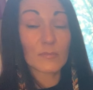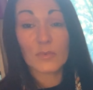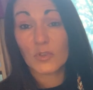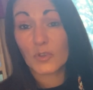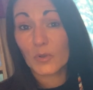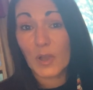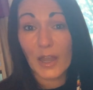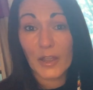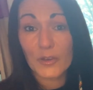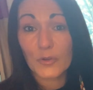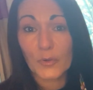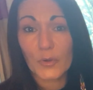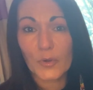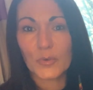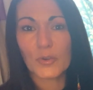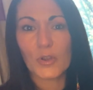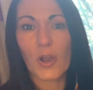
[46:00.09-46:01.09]
You got your
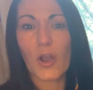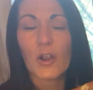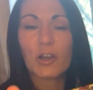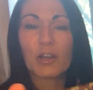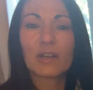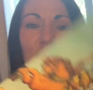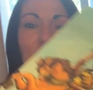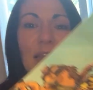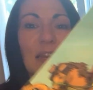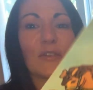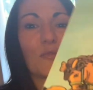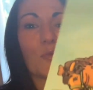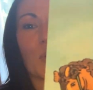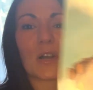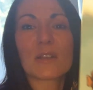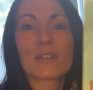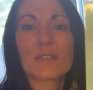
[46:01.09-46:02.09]
own card, Knight of
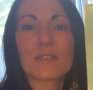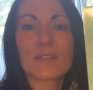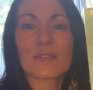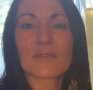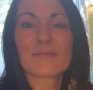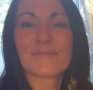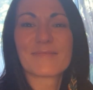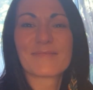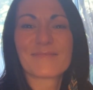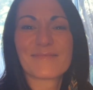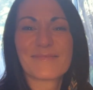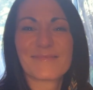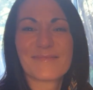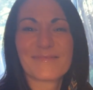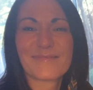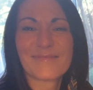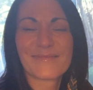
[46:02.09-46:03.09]
Wands.
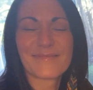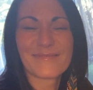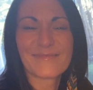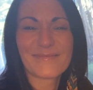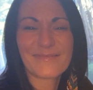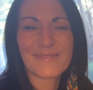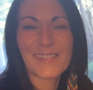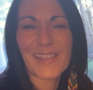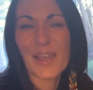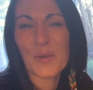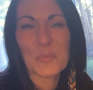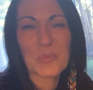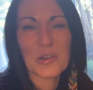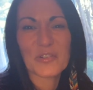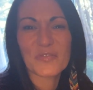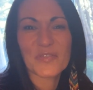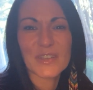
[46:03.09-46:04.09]
How
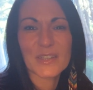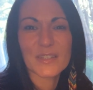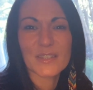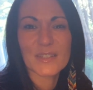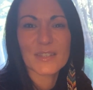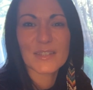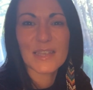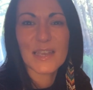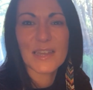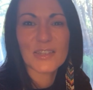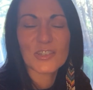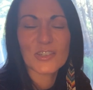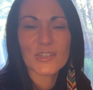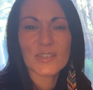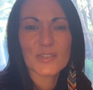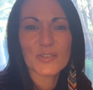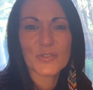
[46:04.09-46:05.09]
perfect,
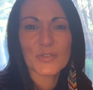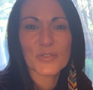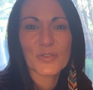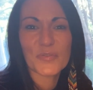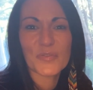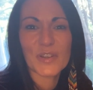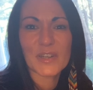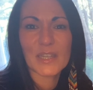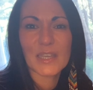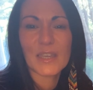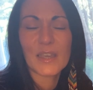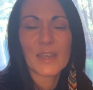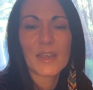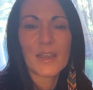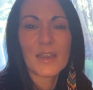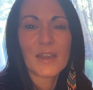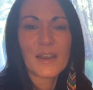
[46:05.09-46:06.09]
Sages, you're so funny.
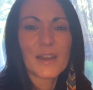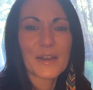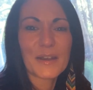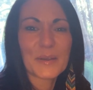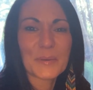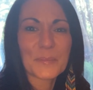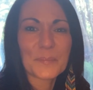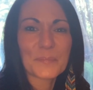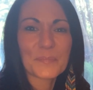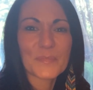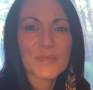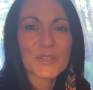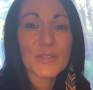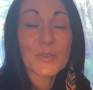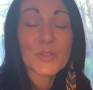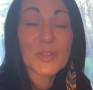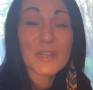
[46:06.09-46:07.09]

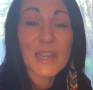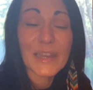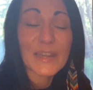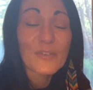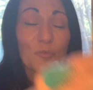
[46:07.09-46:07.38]
So the Knight